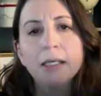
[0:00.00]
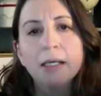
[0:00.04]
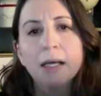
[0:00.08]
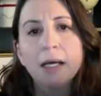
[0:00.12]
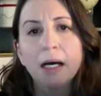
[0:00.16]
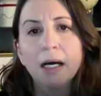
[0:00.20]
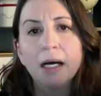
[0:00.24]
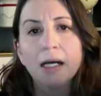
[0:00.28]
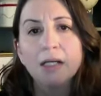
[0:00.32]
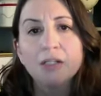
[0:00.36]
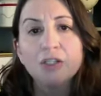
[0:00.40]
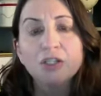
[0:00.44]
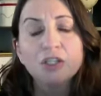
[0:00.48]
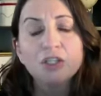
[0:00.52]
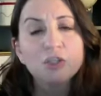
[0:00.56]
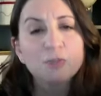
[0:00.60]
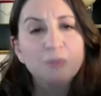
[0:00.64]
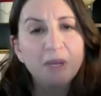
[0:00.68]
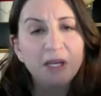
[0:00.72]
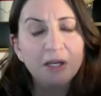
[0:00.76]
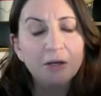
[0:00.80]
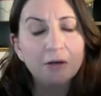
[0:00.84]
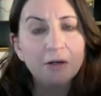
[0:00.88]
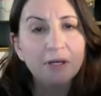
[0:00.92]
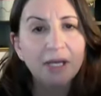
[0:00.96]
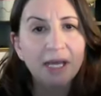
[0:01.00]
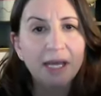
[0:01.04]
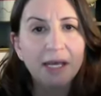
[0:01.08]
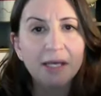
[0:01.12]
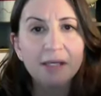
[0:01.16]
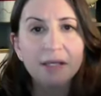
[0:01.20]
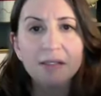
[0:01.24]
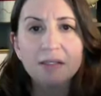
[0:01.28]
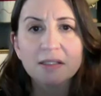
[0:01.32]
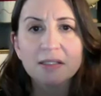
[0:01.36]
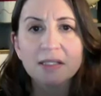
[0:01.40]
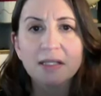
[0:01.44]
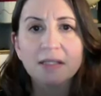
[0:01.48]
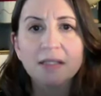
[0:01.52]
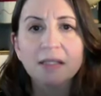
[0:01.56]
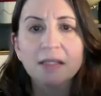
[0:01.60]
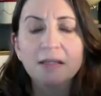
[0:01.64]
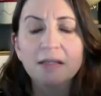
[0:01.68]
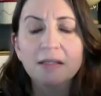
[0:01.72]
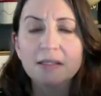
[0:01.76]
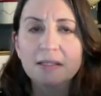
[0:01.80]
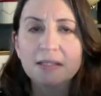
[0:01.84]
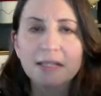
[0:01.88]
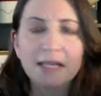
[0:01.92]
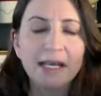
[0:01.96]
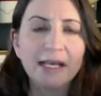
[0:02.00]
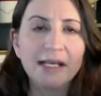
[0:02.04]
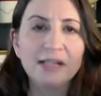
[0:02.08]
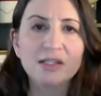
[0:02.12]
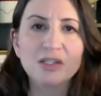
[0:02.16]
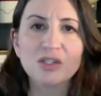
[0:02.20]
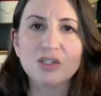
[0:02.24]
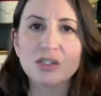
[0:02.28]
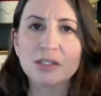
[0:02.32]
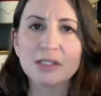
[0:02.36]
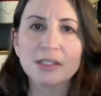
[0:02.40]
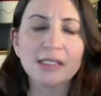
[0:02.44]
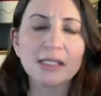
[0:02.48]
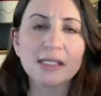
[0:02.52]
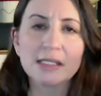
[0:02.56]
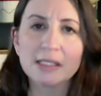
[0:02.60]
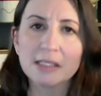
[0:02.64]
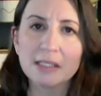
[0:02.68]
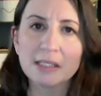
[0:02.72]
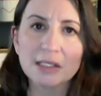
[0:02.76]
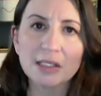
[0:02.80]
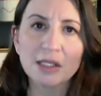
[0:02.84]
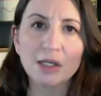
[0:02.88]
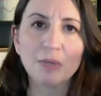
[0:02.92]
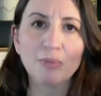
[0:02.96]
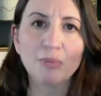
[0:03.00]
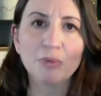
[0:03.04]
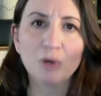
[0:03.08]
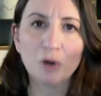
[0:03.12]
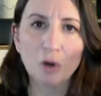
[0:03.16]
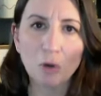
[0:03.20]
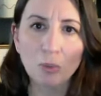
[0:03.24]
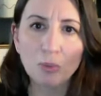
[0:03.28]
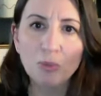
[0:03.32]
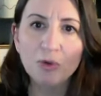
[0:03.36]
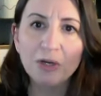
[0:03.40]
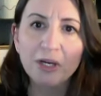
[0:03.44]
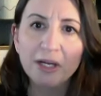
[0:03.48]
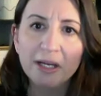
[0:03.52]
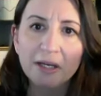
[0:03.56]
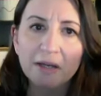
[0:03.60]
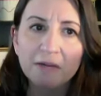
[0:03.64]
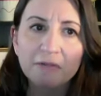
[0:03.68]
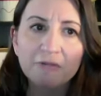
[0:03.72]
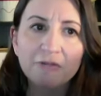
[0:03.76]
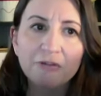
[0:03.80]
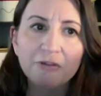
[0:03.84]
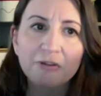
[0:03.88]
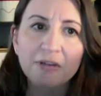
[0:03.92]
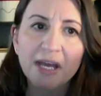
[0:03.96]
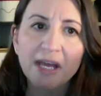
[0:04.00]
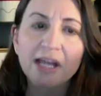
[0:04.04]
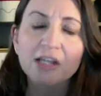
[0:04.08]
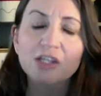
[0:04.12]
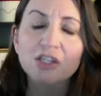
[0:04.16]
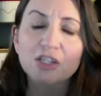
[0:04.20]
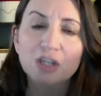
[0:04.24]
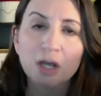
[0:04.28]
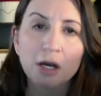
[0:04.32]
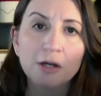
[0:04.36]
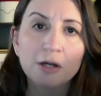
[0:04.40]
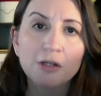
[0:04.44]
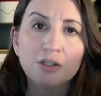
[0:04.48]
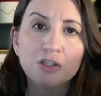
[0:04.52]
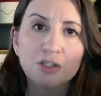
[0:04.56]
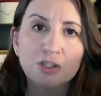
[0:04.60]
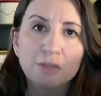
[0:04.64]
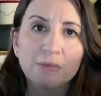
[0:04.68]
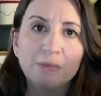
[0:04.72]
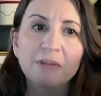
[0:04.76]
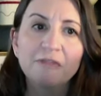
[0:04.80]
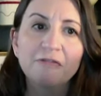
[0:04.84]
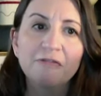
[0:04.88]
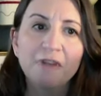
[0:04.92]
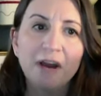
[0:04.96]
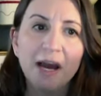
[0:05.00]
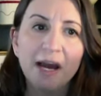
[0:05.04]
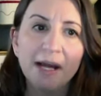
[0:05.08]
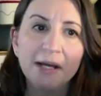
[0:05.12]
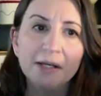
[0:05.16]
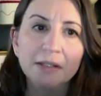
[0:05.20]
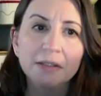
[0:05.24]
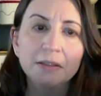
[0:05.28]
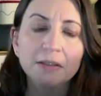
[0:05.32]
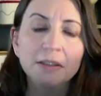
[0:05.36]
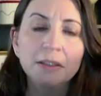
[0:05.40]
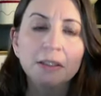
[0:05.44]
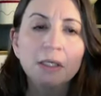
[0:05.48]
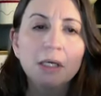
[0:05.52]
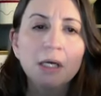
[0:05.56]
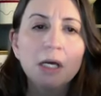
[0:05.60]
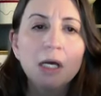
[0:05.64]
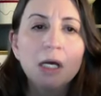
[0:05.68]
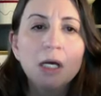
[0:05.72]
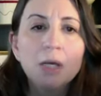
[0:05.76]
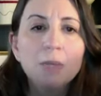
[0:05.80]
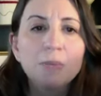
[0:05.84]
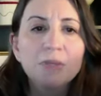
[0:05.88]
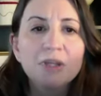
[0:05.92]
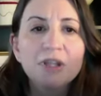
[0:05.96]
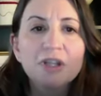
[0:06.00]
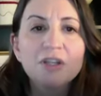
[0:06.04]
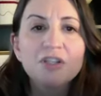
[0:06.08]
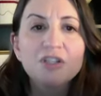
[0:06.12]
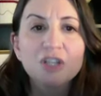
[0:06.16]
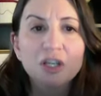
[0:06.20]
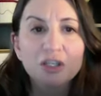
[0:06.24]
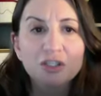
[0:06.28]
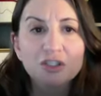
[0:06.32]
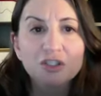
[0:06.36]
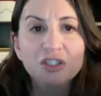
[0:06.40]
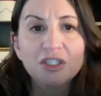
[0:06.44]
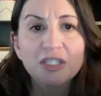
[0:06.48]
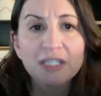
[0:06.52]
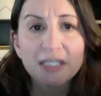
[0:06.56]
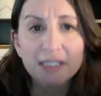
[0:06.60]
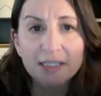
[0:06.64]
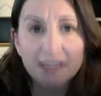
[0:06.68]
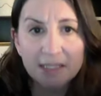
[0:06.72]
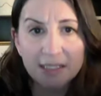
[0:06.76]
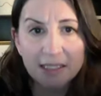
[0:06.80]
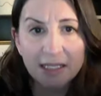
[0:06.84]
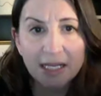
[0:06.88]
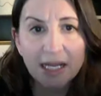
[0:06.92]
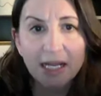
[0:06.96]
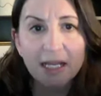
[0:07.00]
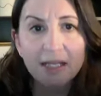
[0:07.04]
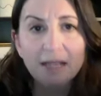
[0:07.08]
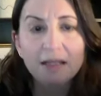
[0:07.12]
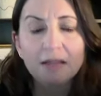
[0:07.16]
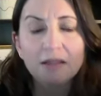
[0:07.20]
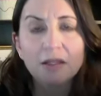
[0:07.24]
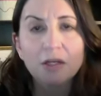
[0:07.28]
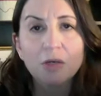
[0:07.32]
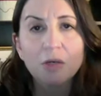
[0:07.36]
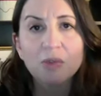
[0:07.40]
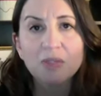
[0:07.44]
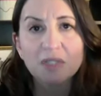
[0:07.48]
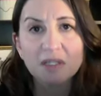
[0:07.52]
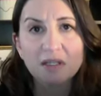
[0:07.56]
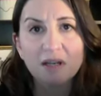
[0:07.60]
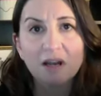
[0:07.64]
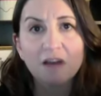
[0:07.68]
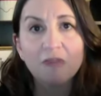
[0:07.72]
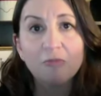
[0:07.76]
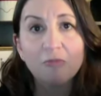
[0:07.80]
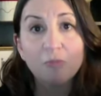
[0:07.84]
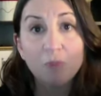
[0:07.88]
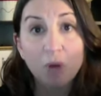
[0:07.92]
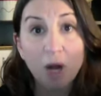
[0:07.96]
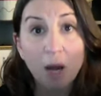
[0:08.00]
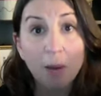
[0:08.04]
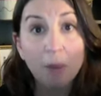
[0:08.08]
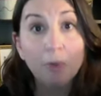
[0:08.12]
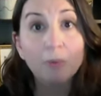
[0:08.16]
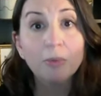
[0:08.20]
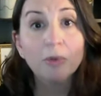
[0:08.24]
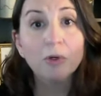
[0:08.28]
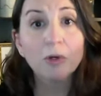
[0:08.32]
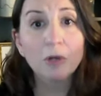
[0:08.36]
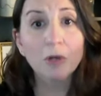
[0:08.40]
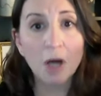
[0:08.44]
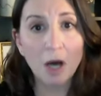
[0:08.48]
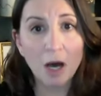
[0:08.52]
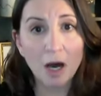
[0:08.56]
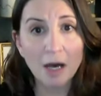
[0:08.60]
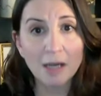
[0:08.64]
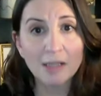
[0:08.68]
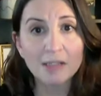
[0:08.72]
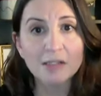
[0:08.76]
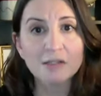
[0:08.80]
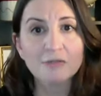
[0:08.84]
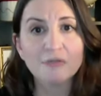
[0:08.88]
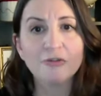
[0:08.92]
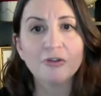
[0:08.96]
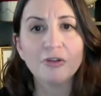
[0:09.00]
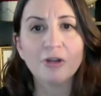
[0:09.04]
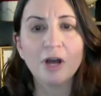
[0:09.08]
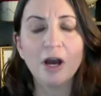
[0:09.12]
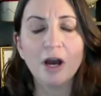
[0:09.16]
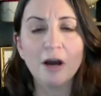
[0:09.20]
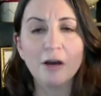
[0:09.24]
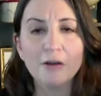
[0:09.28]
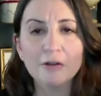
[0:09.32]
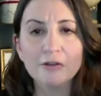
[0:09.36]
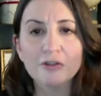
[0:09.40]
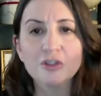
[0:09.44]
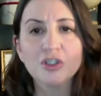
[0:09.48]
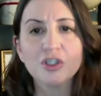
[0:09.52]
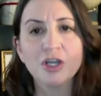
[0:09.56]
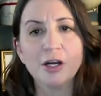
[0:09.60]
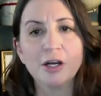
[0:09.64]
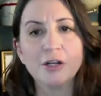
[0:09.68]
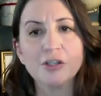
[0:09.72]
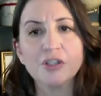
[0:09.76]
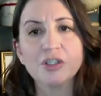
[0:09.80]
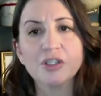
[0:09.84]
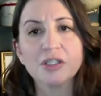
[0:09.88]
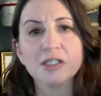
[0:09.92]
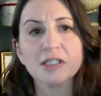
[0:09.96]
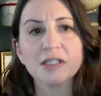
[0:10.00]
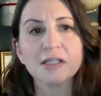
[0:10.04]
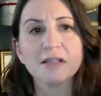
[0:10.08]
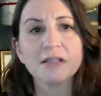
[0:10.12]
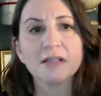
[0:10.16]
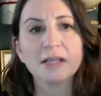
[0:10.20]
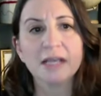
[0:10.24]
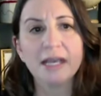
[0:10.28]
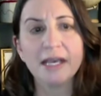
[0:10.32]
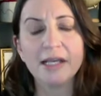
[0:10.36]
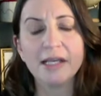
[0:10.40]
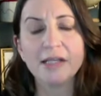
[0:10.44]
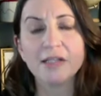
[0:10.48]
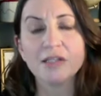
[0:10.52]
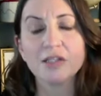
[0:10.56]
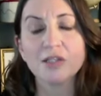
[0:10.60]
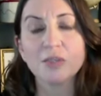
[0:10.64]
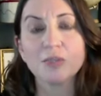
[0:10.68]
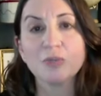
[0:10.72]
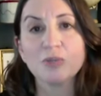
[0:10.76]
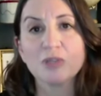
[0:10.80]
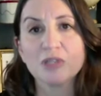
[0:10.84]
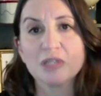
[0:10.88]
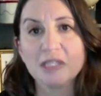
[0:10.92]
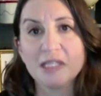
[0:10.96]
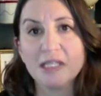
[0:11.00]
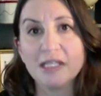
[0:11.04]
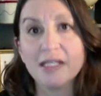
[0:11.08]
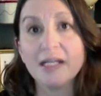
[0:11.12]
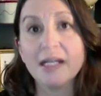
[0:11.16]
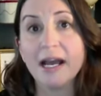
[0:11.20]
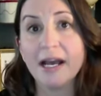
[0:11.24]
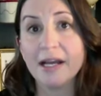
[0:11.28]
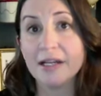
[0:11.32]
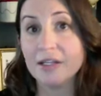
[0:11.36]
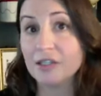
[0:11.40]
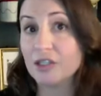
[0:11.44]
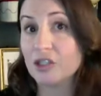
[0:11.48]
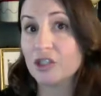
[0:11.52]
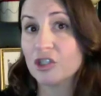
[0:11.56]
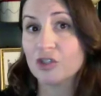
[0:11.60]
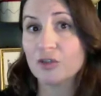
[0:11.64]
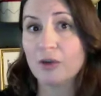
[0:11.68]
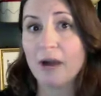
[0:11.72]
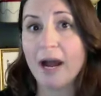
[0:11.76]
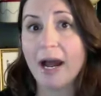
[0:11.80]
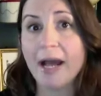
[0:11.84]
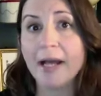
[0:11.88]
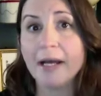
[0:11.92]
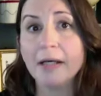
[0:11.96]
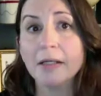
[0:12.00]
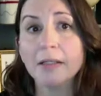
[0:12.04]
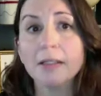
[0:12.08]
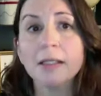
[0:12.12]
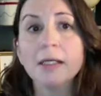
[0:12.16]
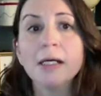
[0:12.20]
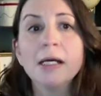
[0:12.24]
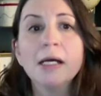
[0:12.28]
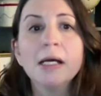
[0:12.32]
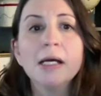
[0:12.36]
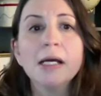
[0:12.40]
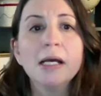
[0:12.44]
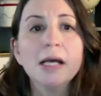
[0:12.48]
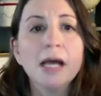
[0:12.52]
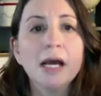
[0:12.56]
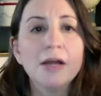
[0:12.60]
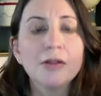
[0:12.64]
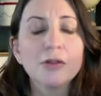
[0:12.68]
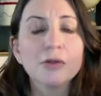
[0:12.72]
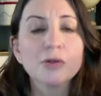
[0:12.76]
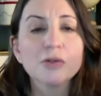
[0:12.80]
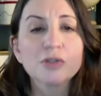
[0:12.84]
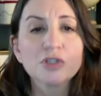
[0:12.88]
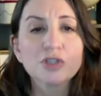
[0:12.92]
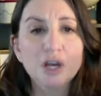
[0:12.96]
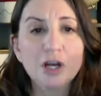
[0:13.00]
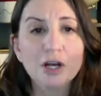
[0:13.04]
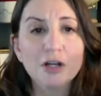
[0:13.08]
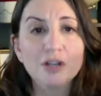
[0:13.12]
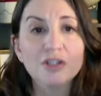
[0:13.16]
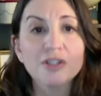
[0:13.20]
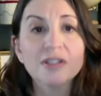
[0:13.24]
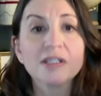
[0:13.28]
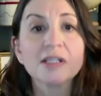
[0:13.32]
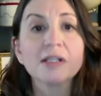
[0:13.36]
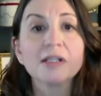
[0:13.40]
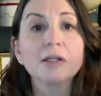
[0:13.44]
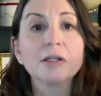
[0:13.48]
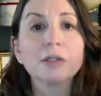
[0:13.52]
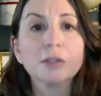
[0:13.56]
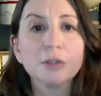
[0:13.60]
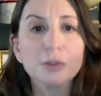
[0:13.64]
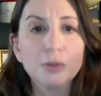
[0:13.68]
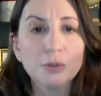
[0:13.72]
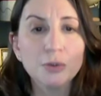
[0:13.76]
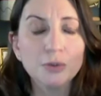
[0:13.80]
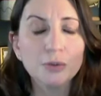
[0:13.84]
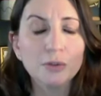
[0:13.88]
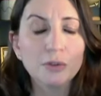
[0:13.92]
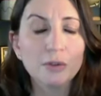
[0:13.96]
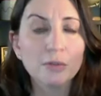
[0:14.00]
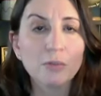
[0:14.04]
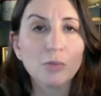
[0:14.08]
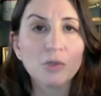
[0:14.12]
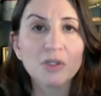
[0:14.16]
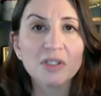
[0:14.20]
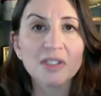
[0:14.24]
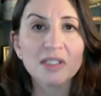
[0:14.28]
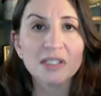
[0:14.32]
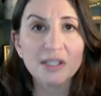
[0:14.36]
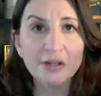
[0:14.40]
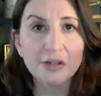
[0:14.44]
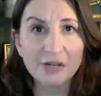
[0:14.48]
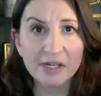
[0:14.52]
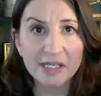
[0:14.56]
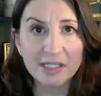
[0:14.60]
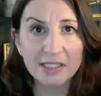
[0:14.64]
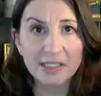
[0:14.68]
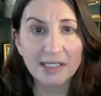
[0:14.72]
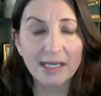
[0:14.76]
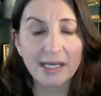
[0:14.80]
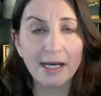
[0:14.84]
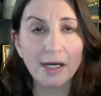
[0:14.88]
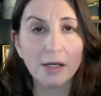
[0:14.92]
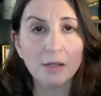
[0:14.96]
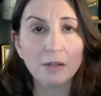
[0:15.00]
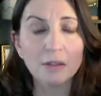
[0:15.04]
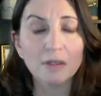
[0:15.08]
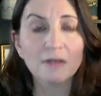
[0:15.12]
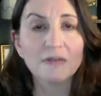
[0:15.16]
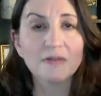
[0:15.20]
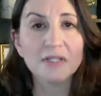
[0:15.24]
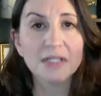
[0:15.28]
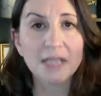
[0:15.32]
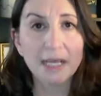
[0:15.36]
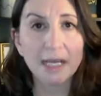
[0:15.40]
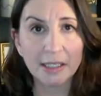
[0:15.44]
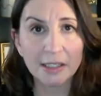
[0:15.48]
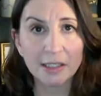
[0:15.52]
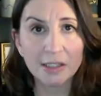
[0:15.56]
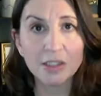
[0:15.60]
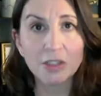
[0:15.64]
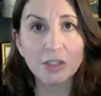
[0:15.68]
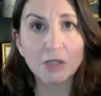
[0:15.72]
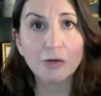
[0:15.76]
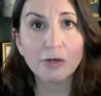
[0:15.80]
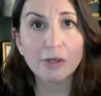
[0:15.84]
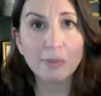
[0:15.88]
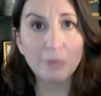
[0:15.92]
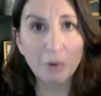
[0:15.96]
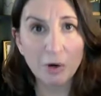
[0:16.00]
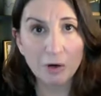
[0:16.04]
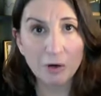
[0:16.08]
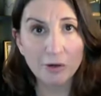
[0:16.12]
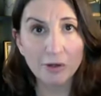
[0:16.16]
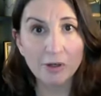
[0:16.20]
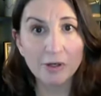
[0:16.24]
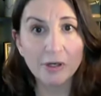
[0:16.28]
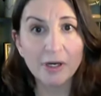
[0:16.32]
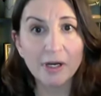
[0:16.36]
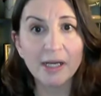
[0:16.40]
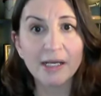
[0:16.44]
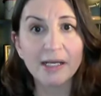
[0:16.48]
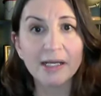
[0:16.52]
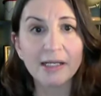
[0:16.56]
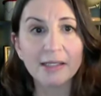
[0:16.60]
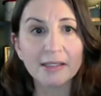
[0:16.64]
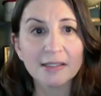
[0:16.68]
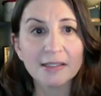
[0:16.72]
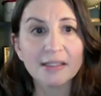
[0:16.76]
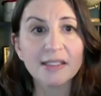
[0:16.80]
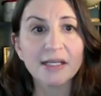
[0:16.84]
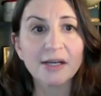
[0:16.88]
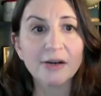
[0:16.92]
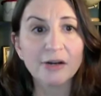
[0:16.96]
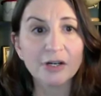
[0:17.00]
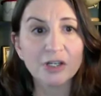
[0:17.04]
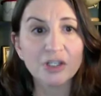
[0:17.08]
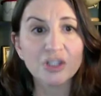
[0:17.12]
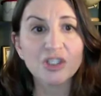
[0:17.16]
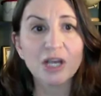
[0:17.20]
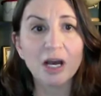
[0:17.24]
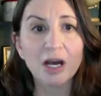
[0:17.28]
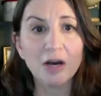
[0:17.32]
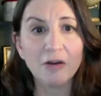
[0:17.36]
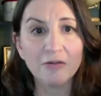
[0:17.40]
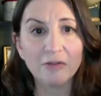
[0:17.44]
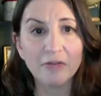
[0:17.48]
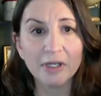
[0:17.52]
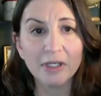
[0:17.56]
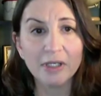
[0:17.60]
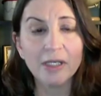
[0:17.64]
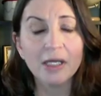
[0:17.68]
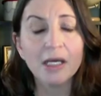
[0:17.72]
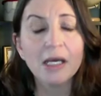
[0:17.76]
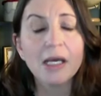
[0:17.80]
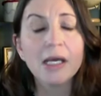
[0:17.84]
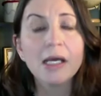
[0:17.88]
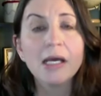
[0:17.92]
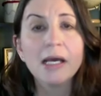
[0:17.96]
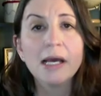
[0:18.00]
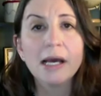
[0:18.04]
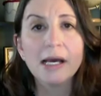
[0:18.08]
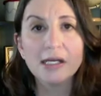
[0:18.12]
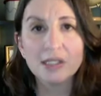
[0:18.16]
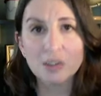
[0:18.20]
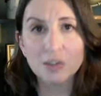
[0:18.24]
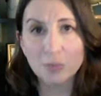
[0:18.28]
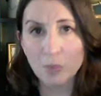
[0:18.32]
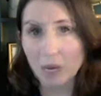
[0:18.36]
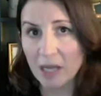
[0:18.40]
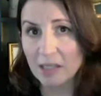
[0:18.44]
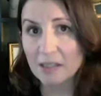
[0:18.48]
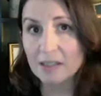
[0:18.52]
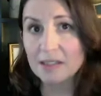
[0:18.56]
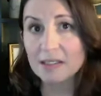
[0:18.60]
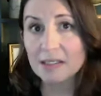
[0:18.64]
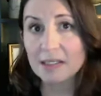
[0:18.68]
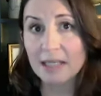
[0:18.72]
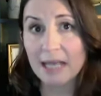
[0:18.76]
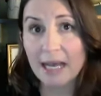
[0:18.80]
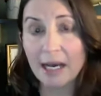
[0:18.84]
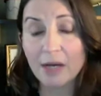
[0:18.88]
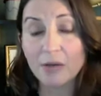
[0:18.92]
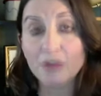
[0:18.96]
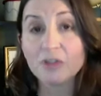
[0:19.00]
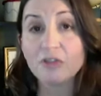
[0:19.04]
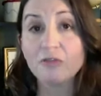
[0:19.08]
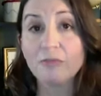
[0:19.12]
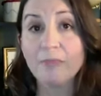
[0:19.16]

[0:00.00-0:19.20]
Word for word: Uh, judge Peter Cahill said that this case just isn't appropriate for that charge to be filed, but the judge did say that there was enough probable cause for the other charges in the case to proceed ahead to trial. And those charges include the more serious count of second degree murder against Derek Chauvin, as well as a count of